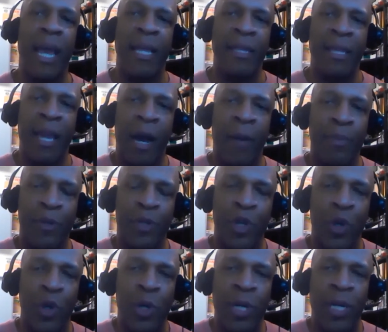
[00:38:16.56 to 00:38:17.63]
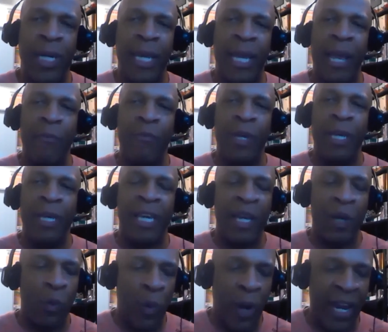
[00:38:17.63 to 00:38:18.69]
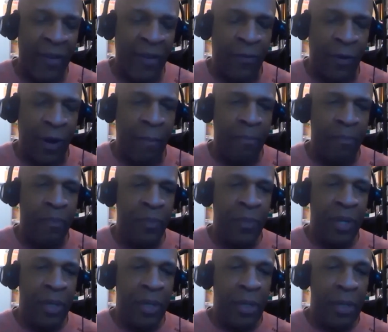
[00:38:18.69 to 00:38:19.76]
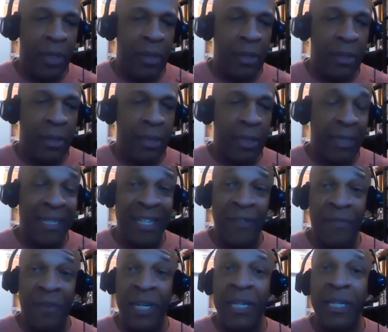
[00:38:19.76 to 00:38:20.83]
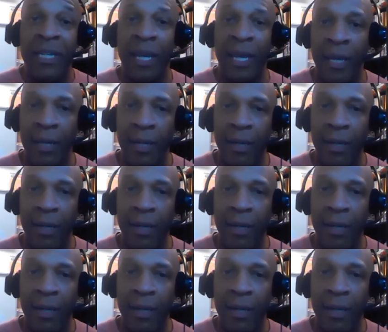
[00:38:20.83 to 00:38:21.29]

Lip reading: and the opportunity, and we get away from divinity.